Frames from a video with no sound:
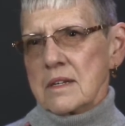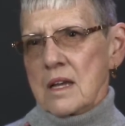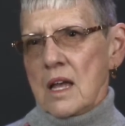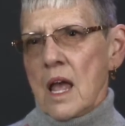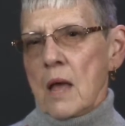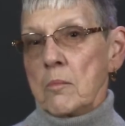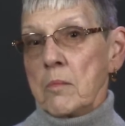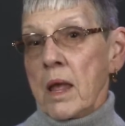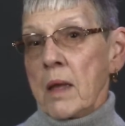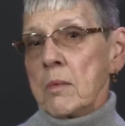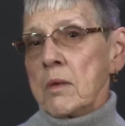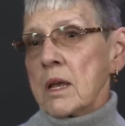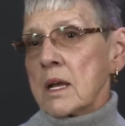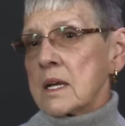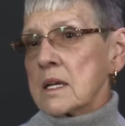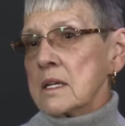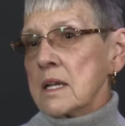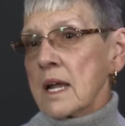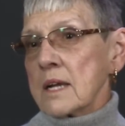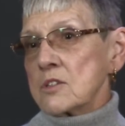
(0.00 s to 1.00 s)
and maybe a
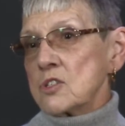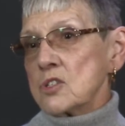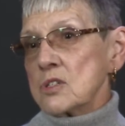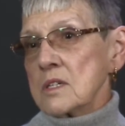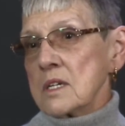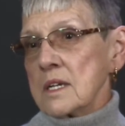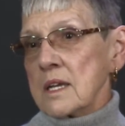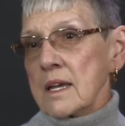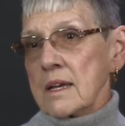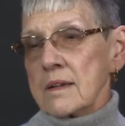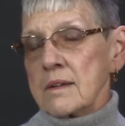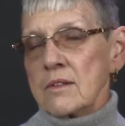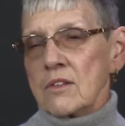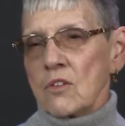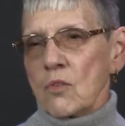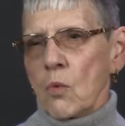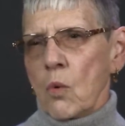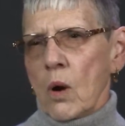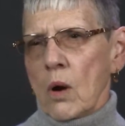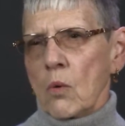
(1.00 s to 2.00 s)
connection again
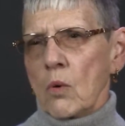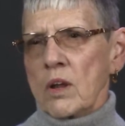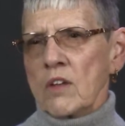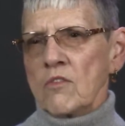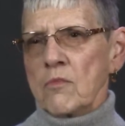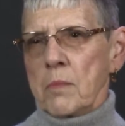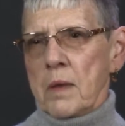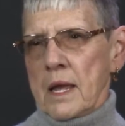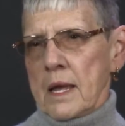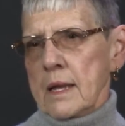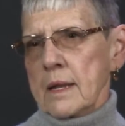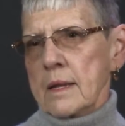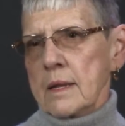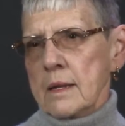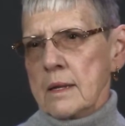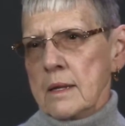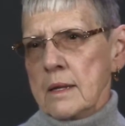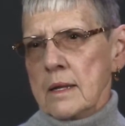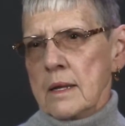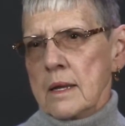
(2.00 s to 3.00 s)
to where we've
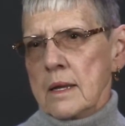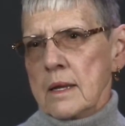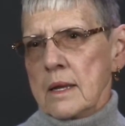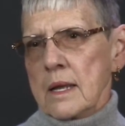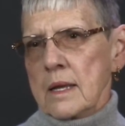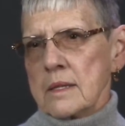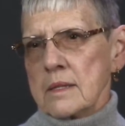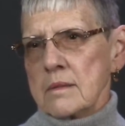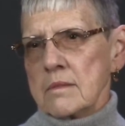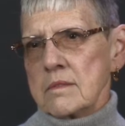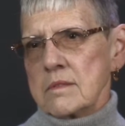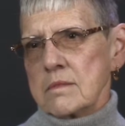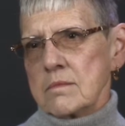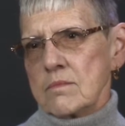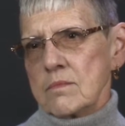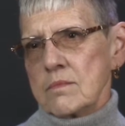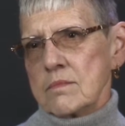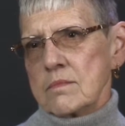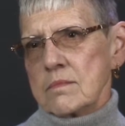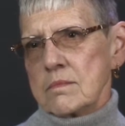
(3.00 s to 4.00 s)
been and
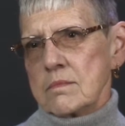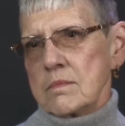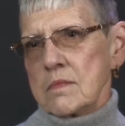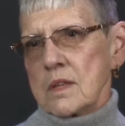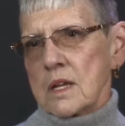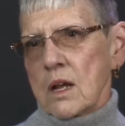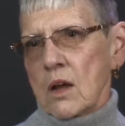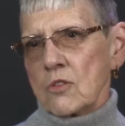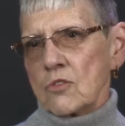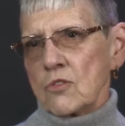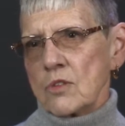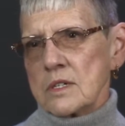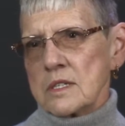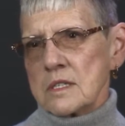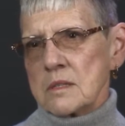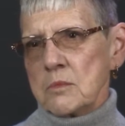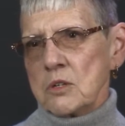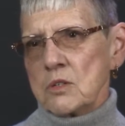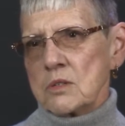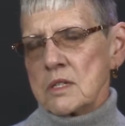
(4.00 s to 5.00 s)
the
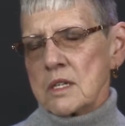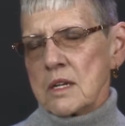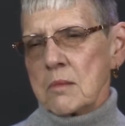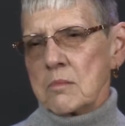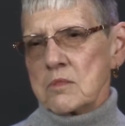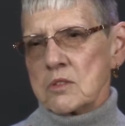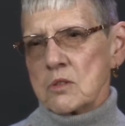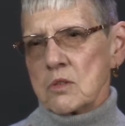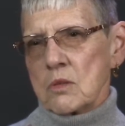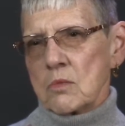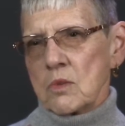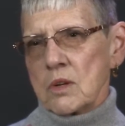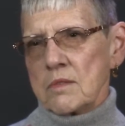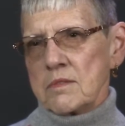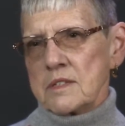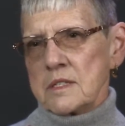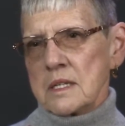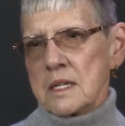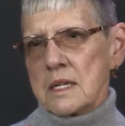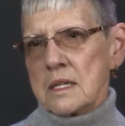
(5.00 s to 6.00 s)
countries and museums that
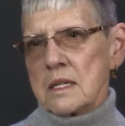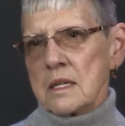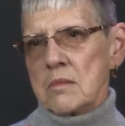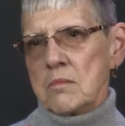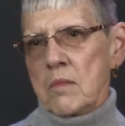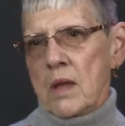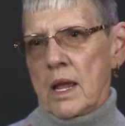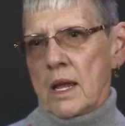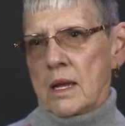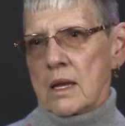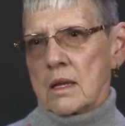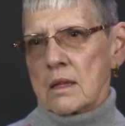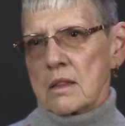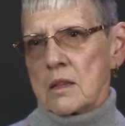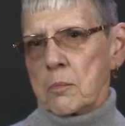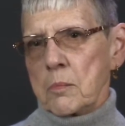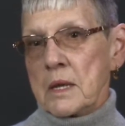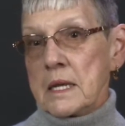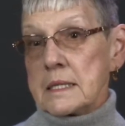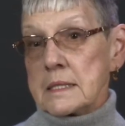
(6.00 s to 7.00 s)
we've seen that make
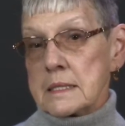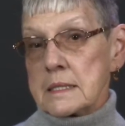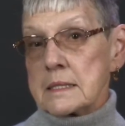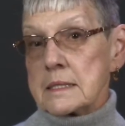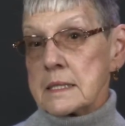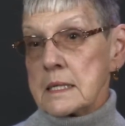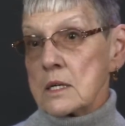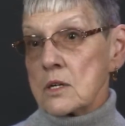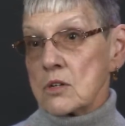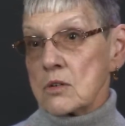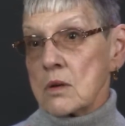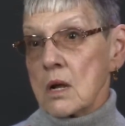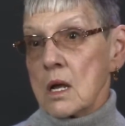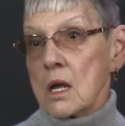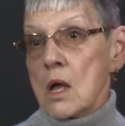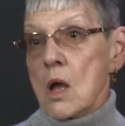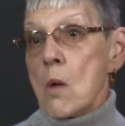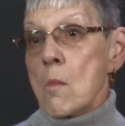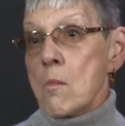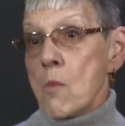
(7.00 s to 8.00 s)
the pieces here
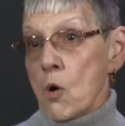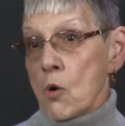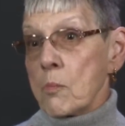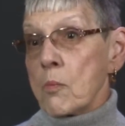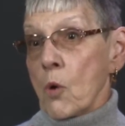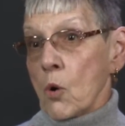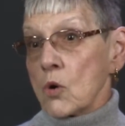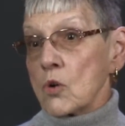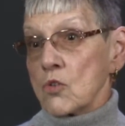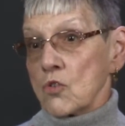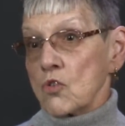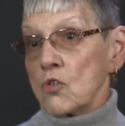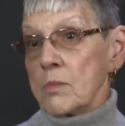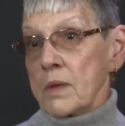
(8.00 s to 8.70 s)
more important to